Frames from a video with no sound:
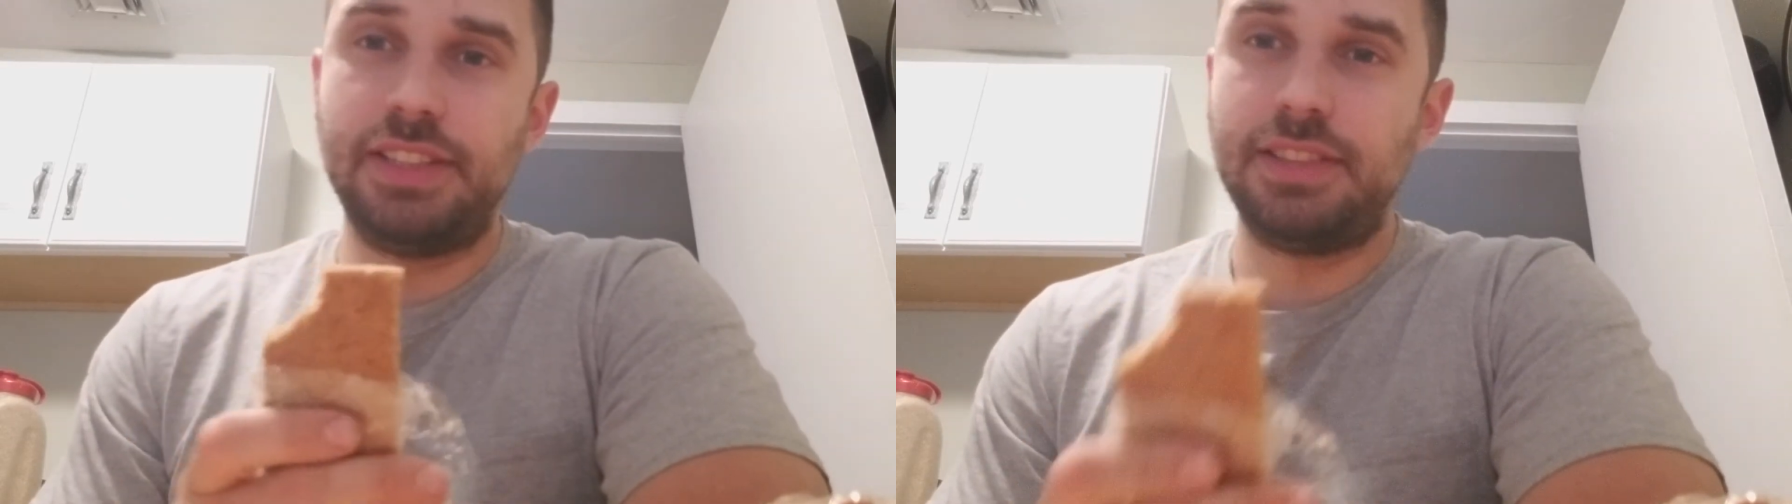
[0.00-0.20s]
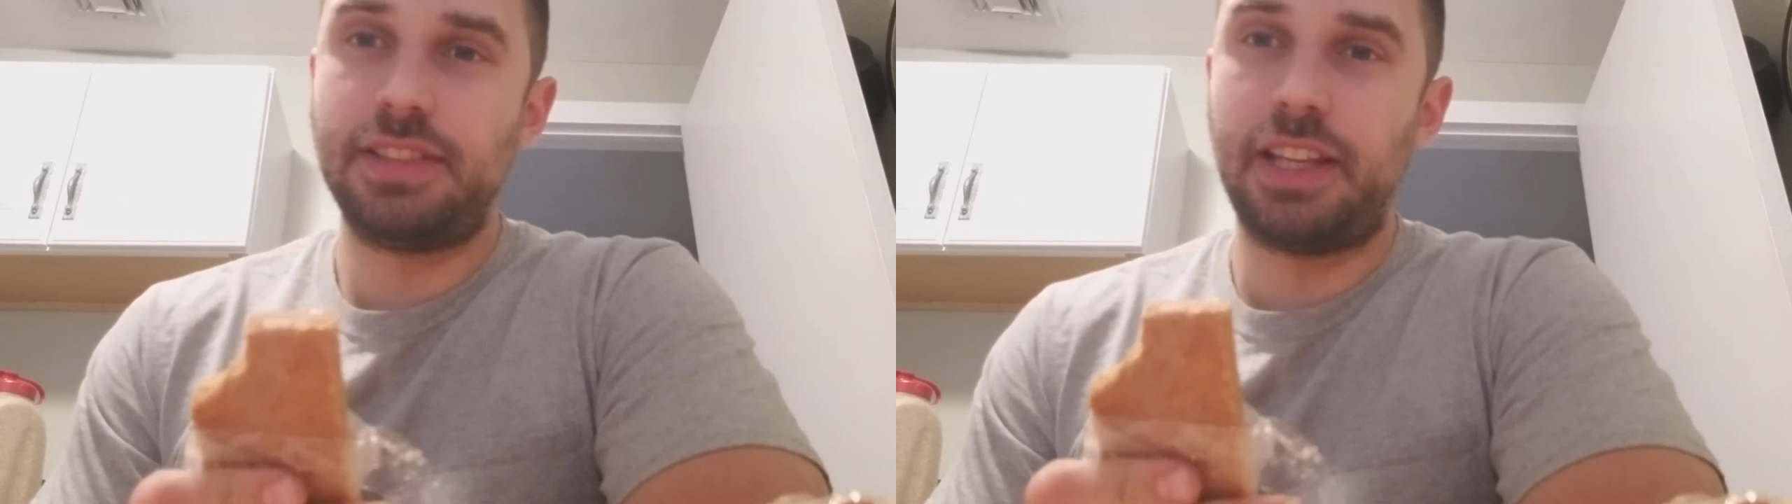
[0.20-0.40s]

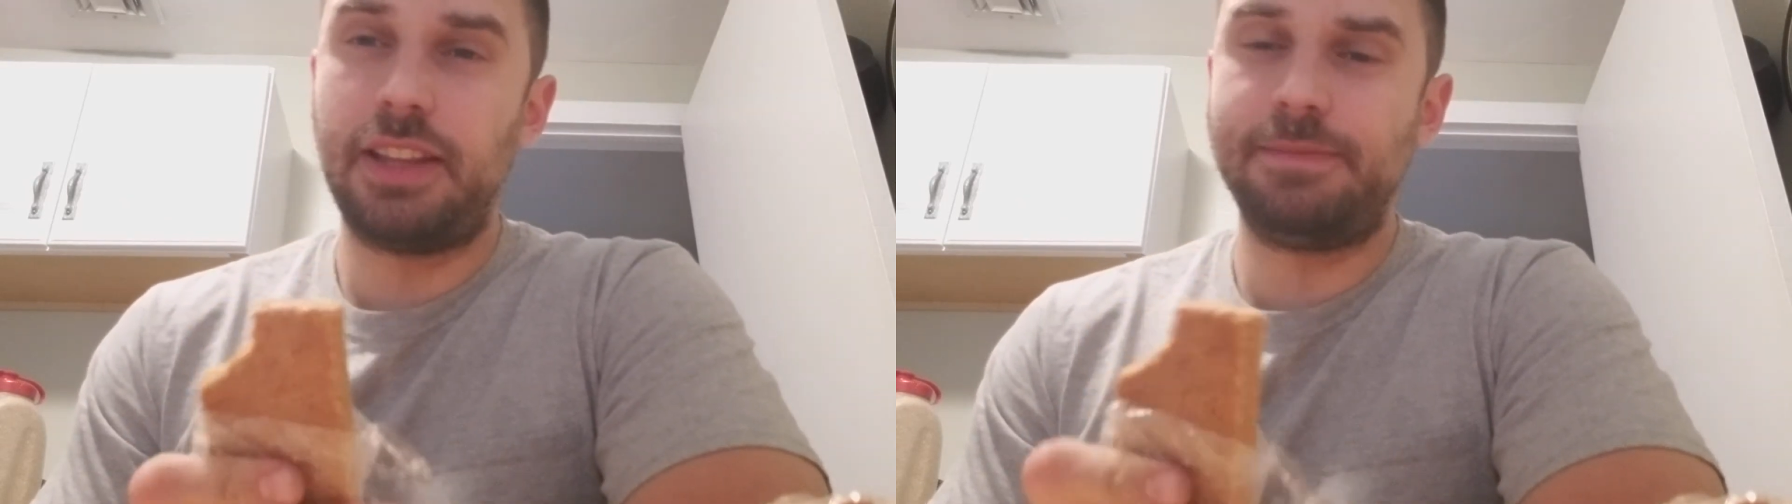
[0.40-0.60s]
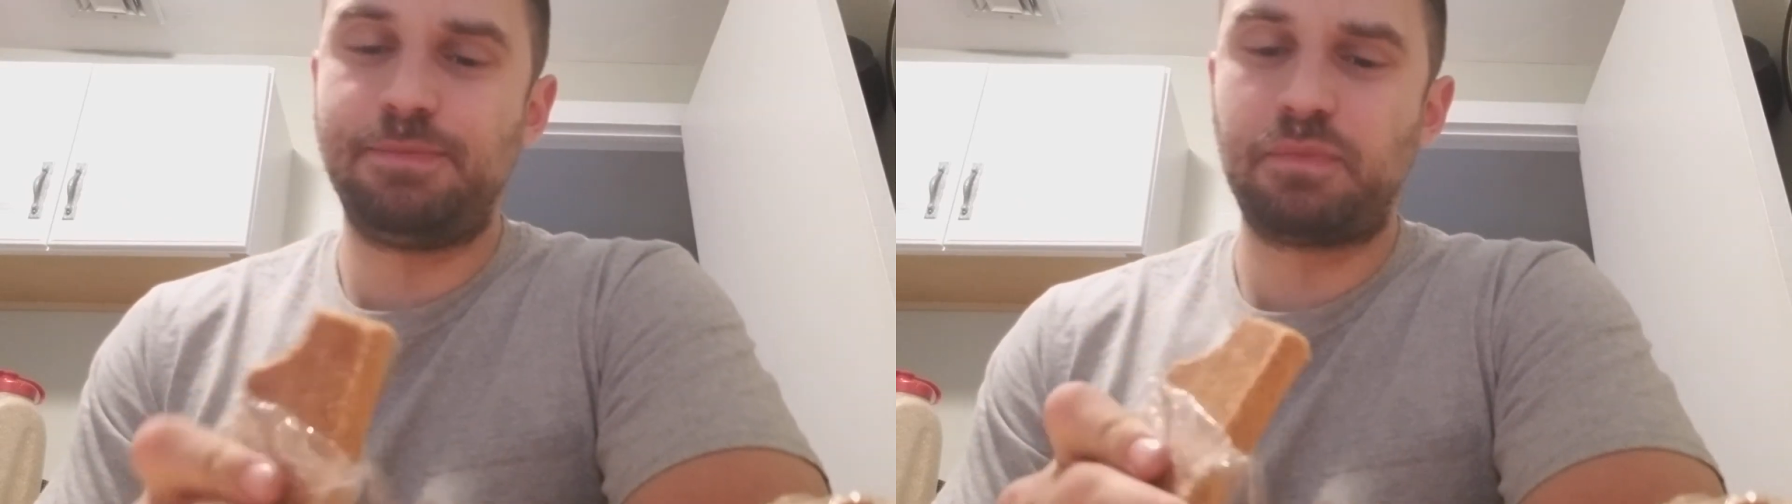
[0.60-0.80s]
This is like
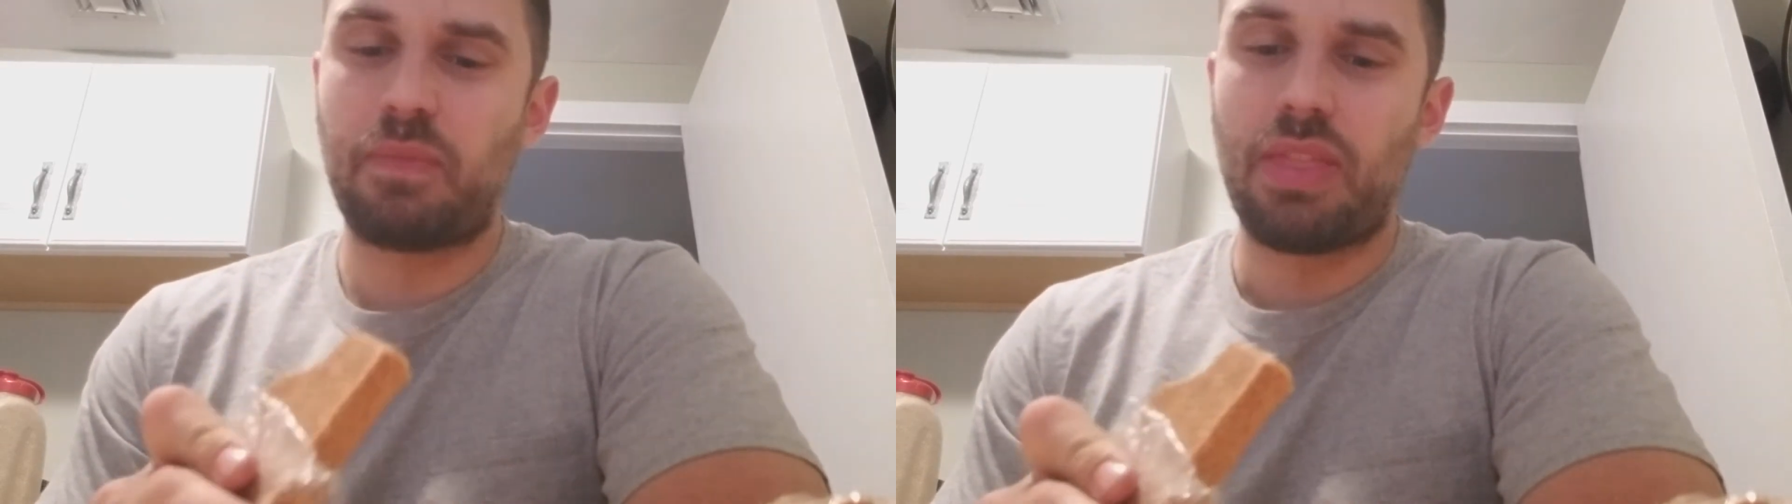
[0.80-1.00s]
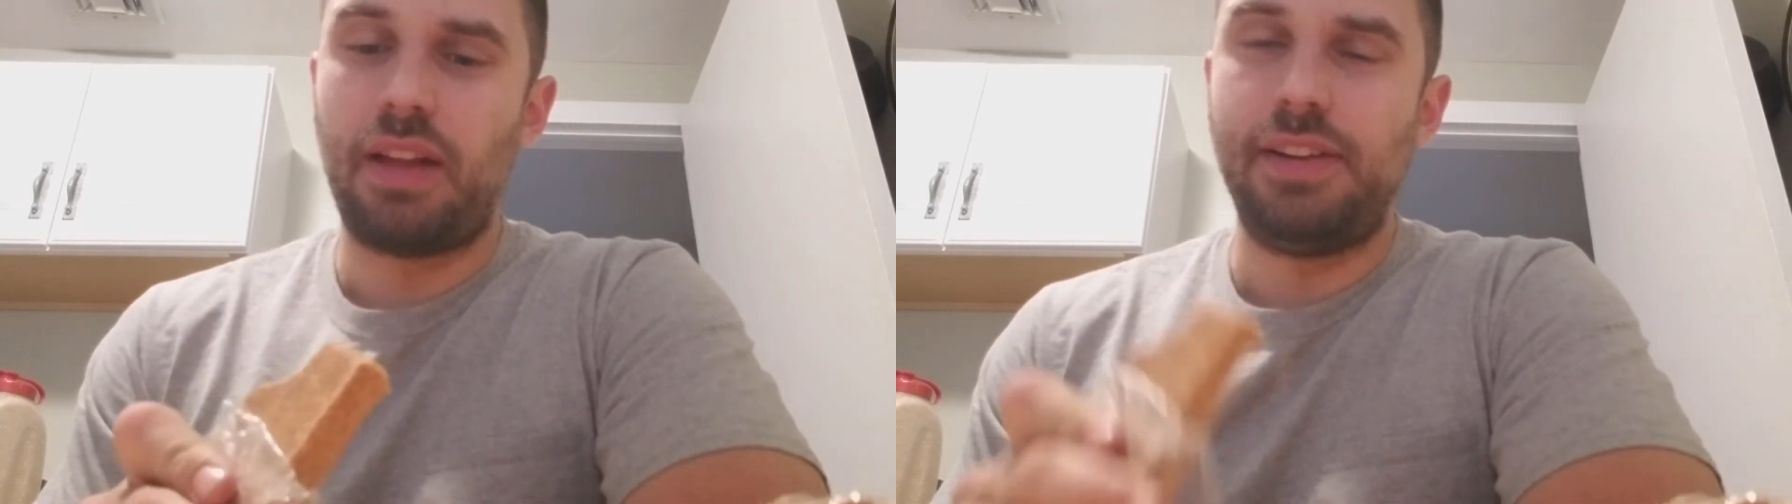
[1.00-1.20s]

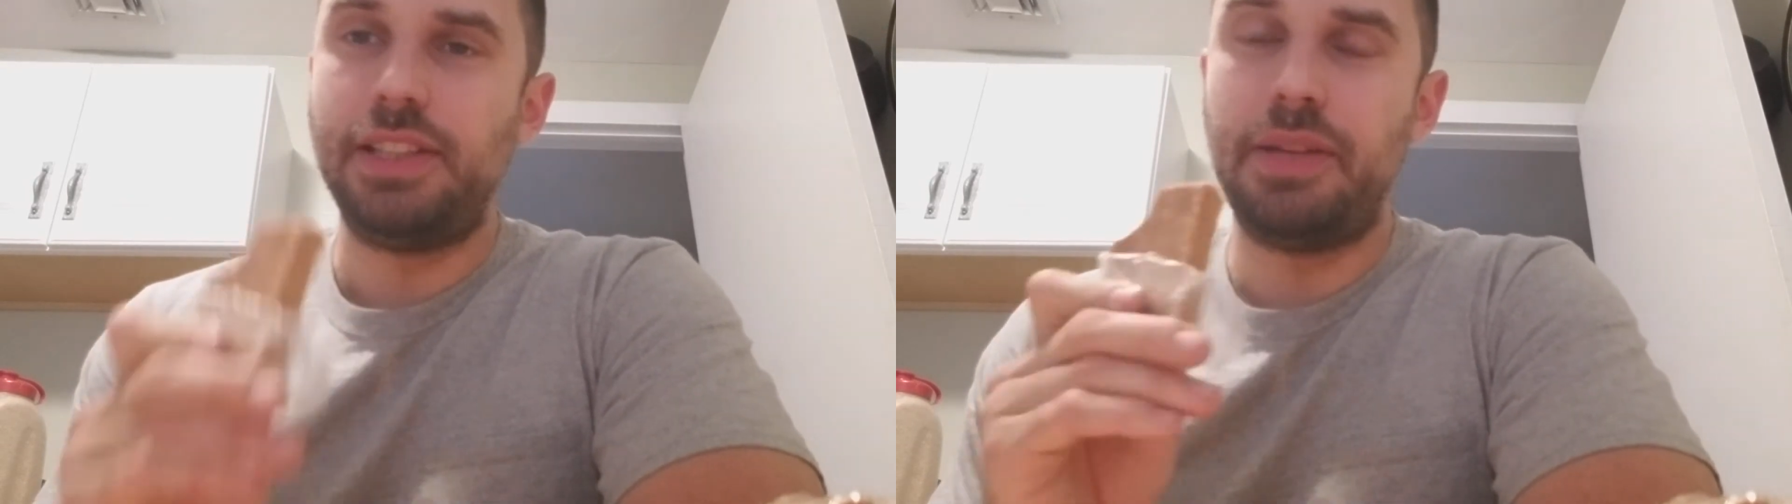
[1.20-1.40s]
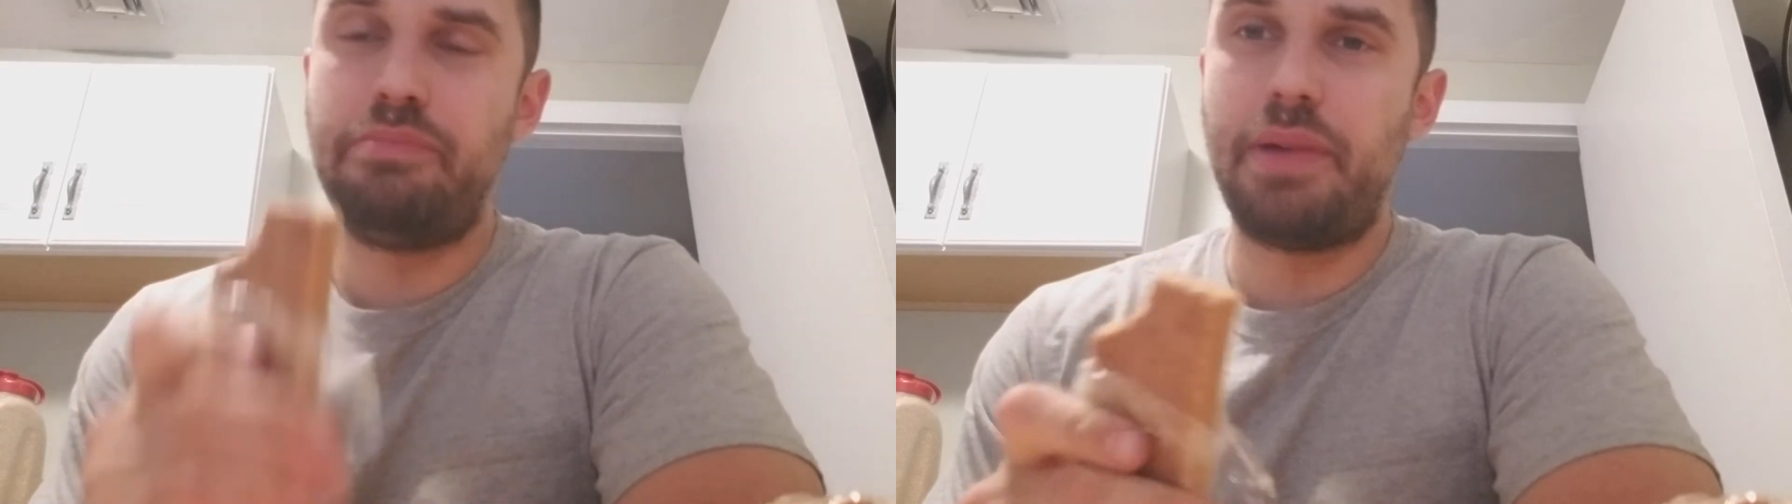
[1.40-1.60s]

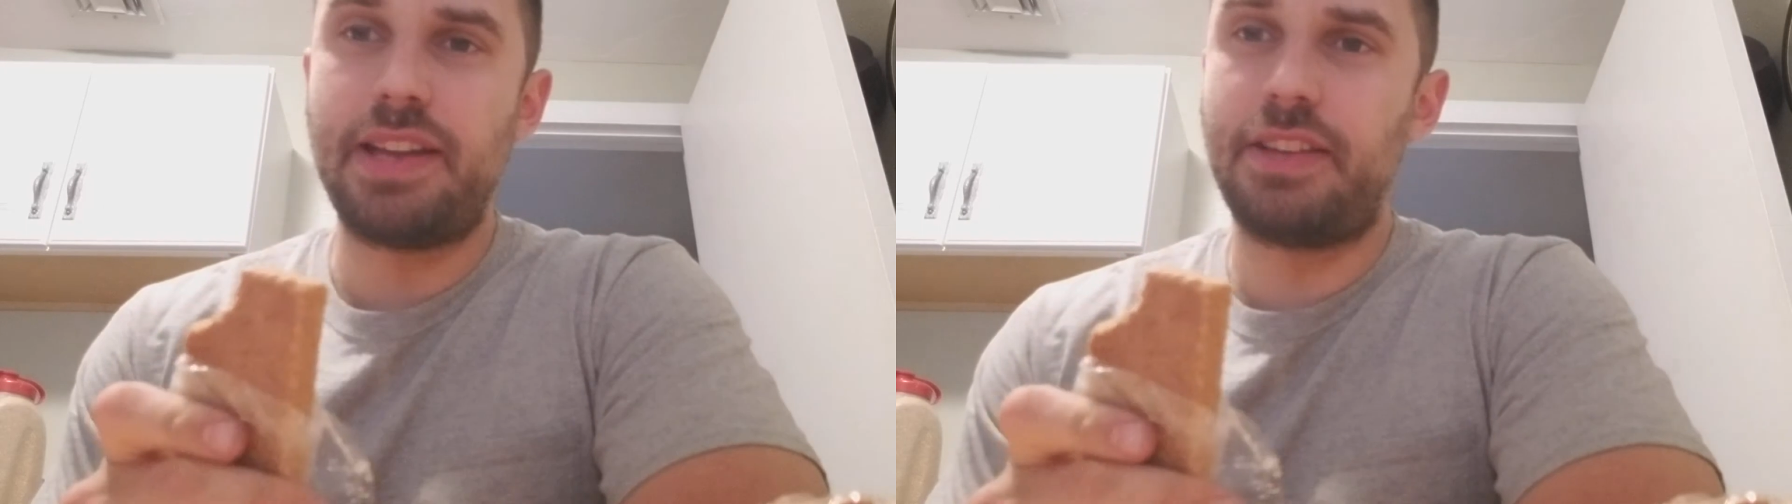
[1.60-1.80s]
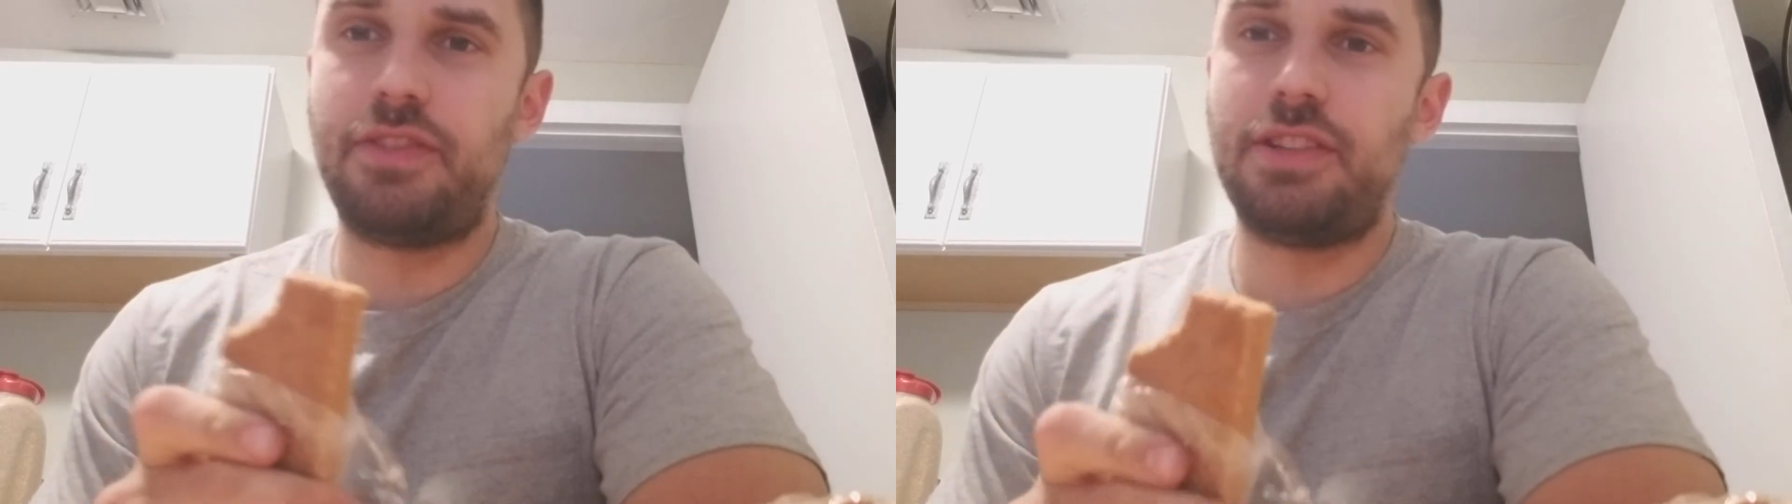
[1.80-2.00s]
the
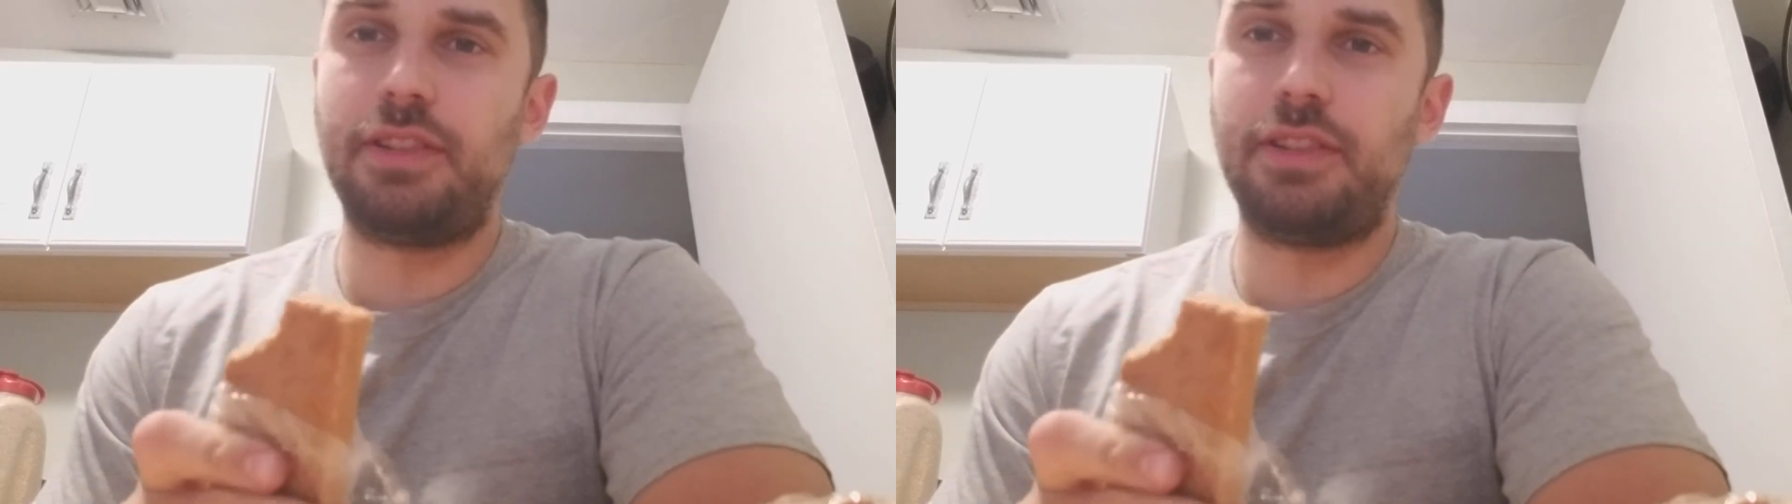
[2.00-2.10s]
best.